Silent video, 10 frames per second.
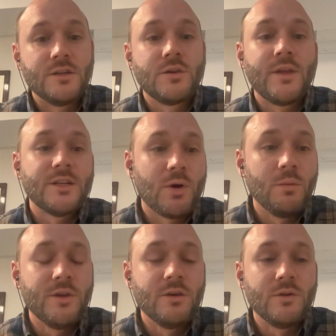So that's
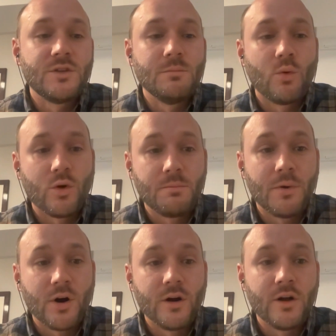probably the most
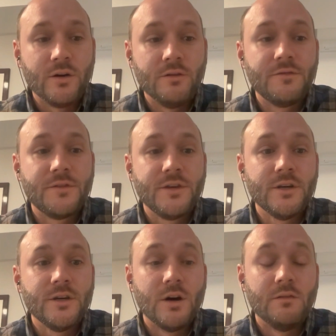important part of
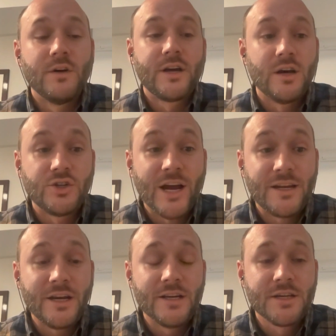like a
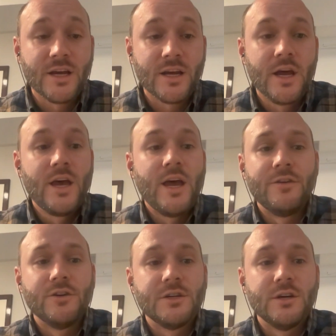chat data set.
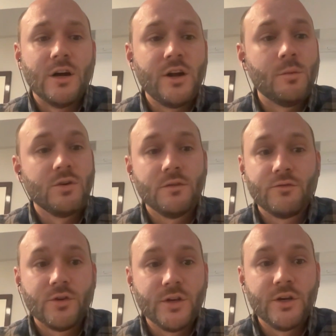And there's a number
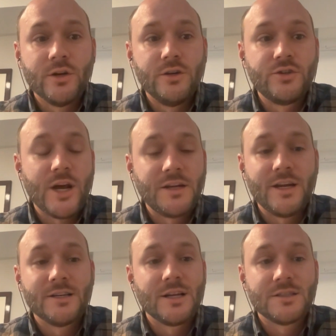of really good chat
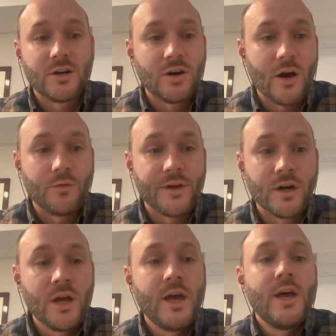data sets that are out
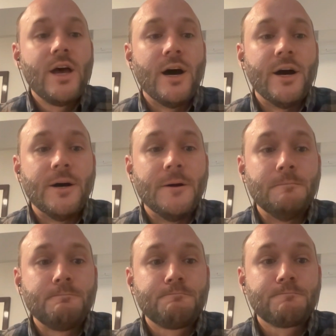there.
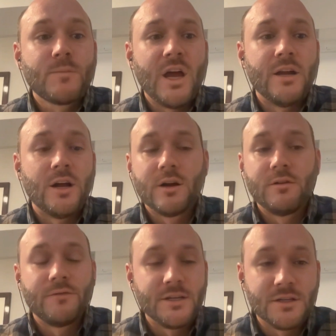And
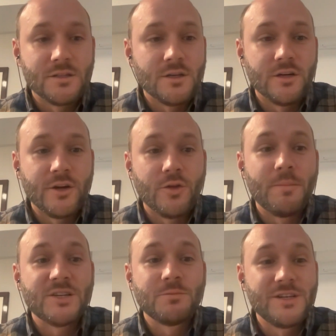Hugging Face is
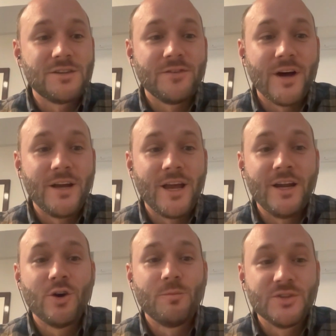the best place to find
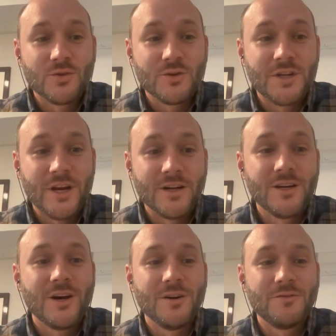any open source
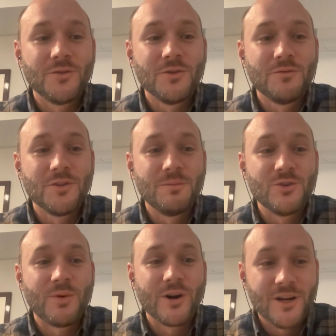data for the
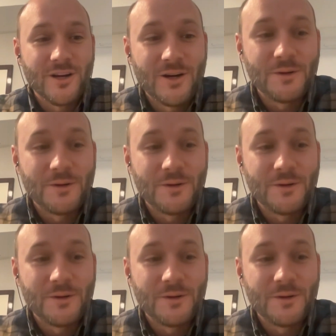most part.